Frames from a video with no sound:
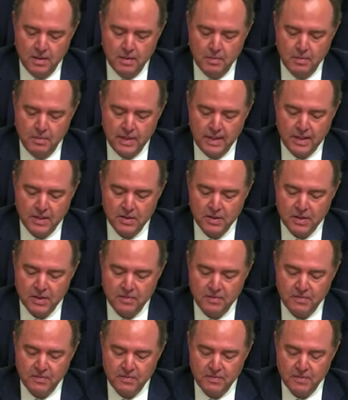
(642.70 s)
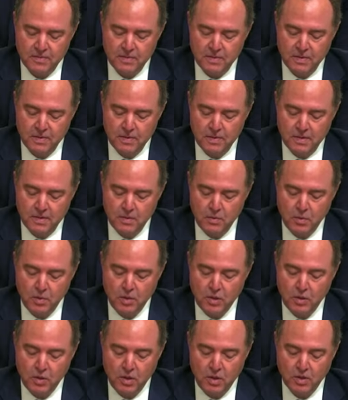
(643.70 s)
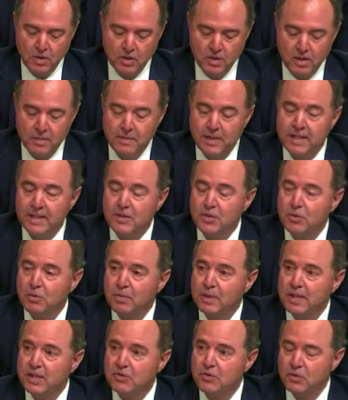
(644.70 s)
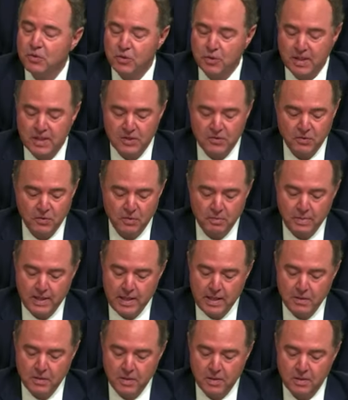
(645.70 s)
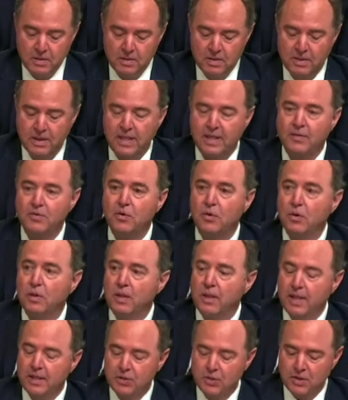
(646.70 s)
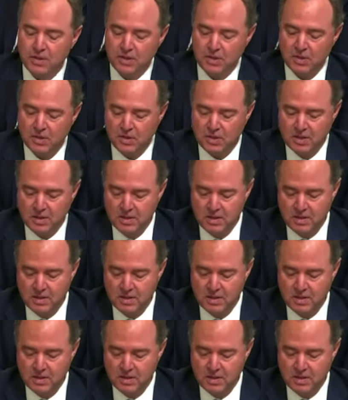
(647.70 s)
Because if we're no longer committed to a peaceful transfer of power after our elections,